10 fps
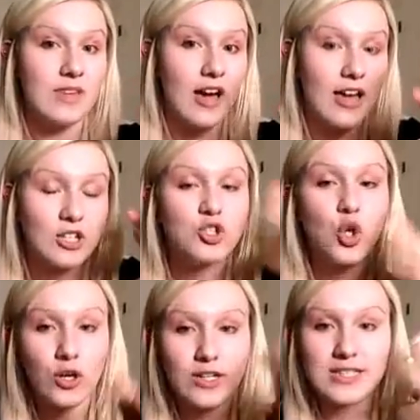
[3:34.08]
kind of
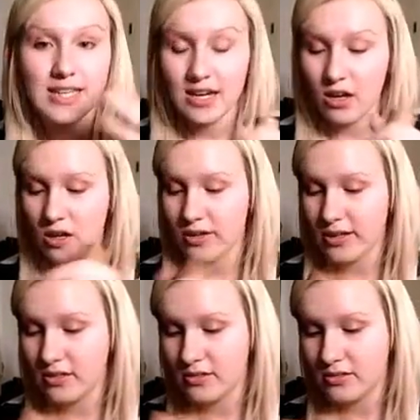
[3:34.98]
dark skin
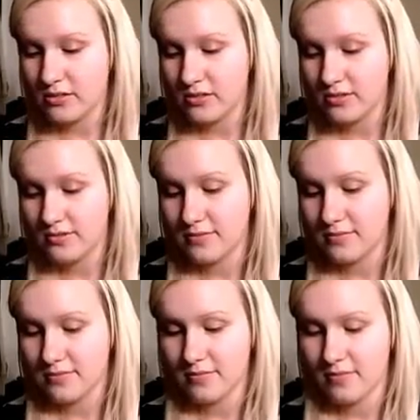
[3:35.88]
color,
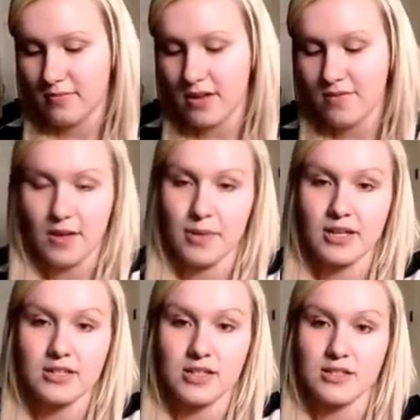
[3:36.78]
if that
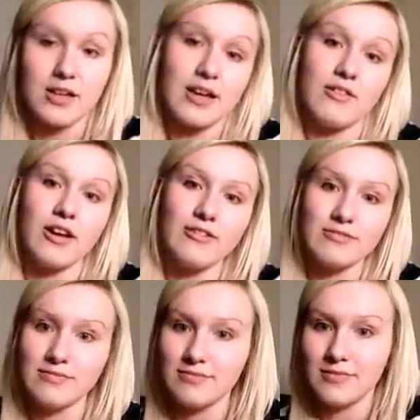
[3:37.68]
makes sense. I don't know.
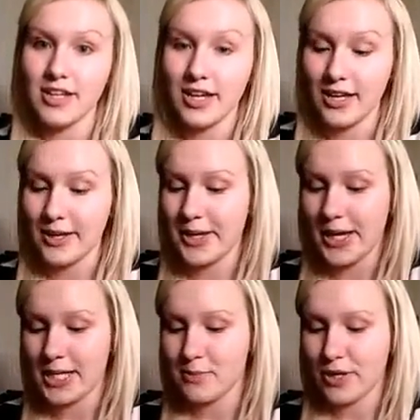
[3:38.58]

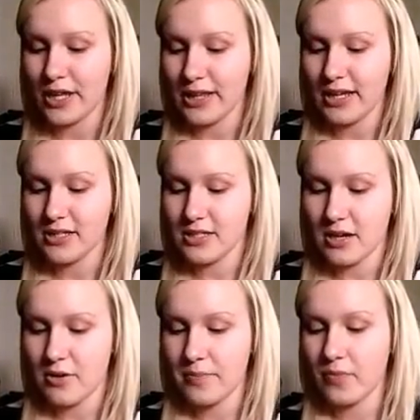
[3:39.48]
It's pretty late.
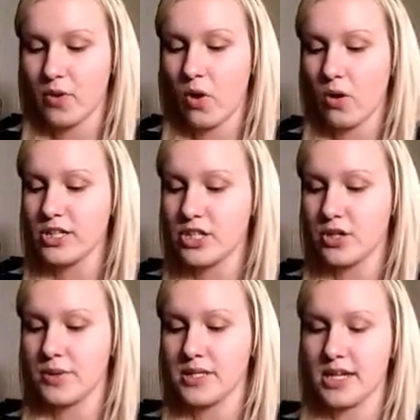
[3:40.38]
So all I do
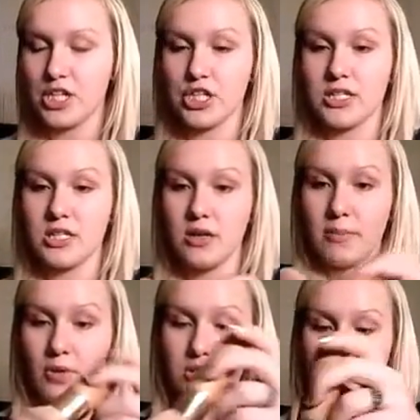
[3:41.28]
is I just
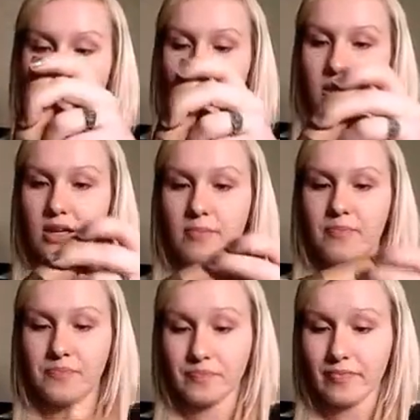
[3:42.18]
put some in the
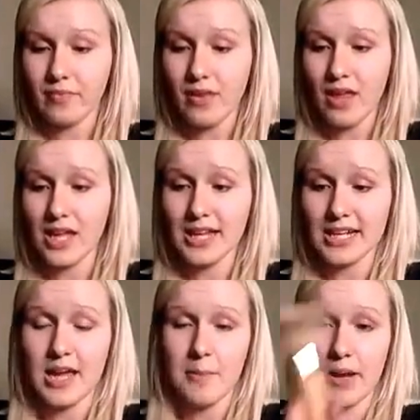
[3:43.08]
lid, and then
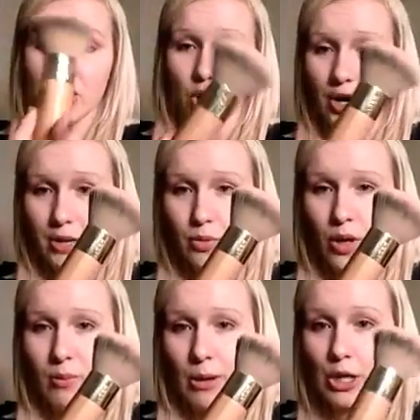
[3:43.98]
I take my Tarte
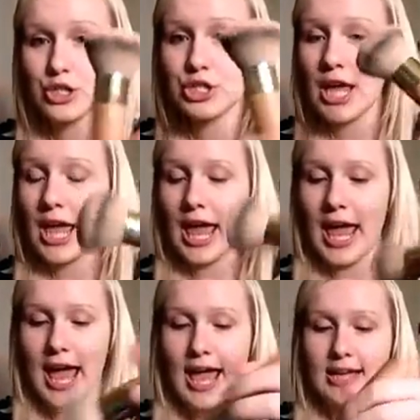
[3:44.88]
Kabuki brush
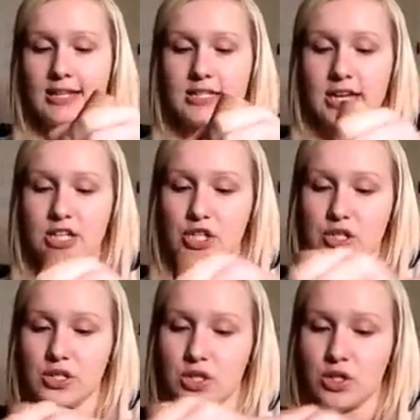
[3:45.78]
and I
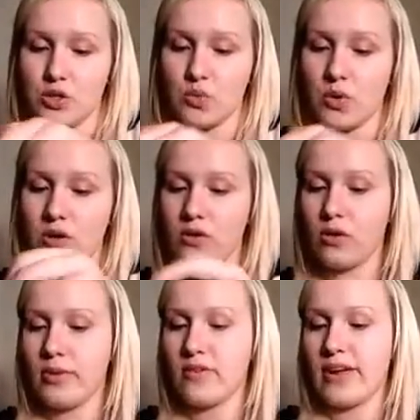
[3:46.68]
just swirl a
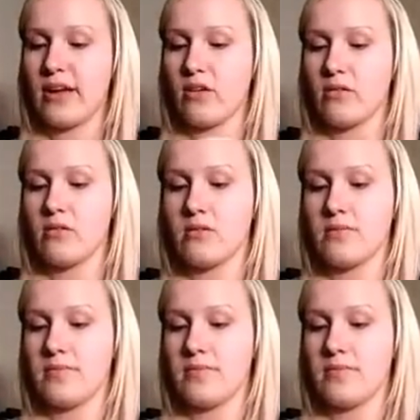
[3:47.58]
little bit around,